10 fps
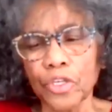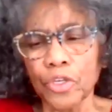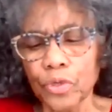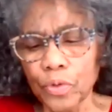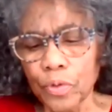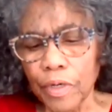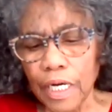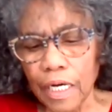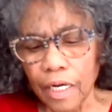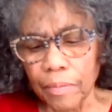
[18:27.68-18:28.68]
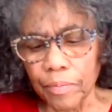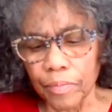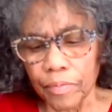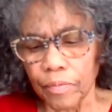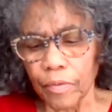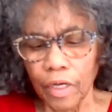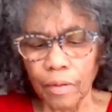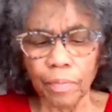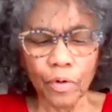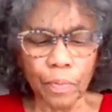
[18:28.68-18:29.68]
you
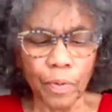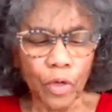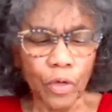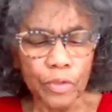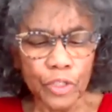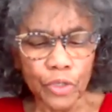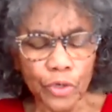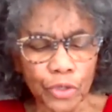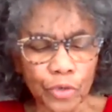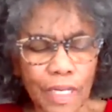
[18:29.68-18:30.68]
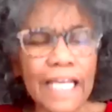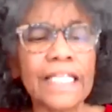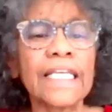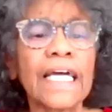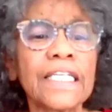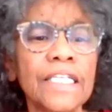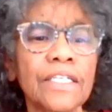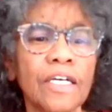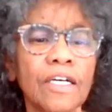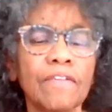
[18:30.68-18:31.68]
propose, or you like the
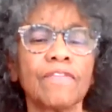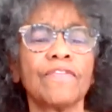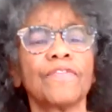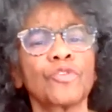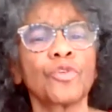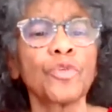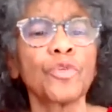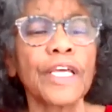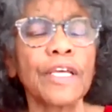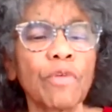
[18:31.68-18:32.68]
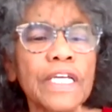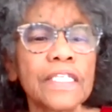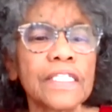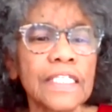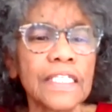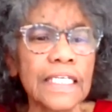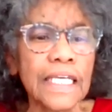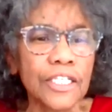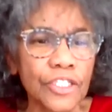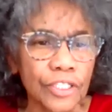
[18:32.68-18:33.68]
idea of truth and
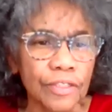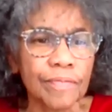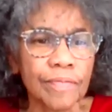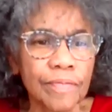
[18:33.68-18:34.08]
reconciliation.